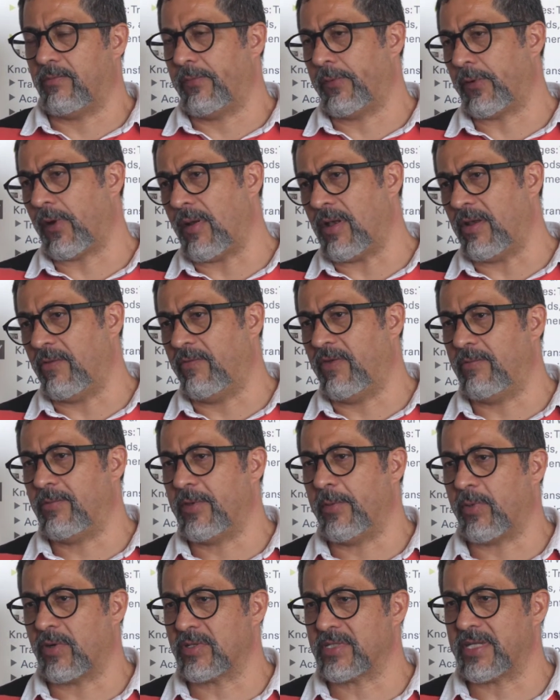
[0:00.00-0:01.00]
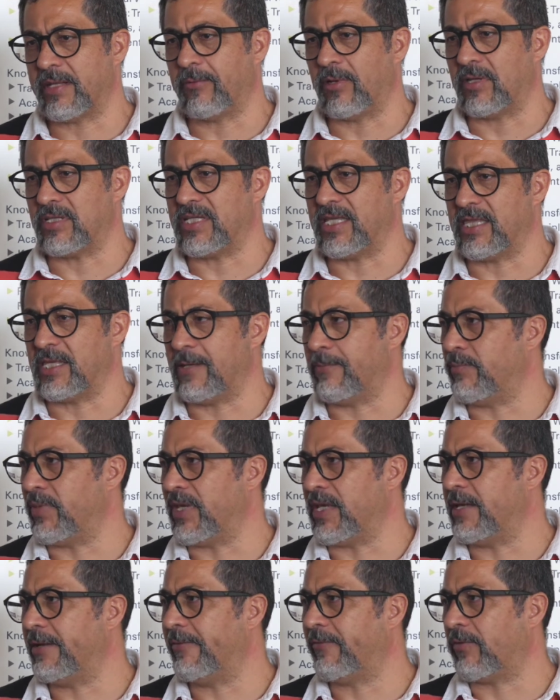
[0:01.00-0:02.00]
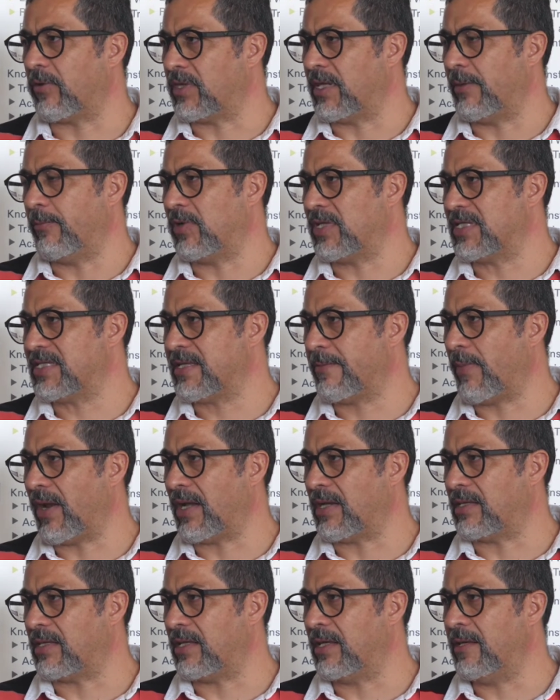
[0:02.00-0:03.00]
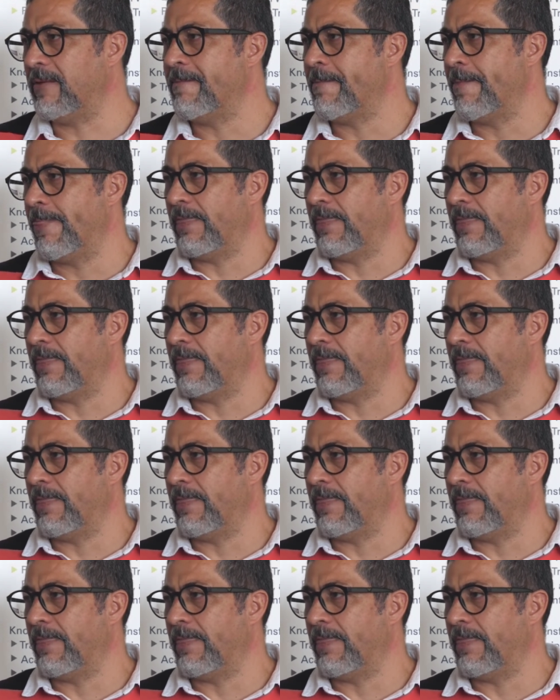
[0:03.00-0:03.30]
probably 50% of GDP from the municipality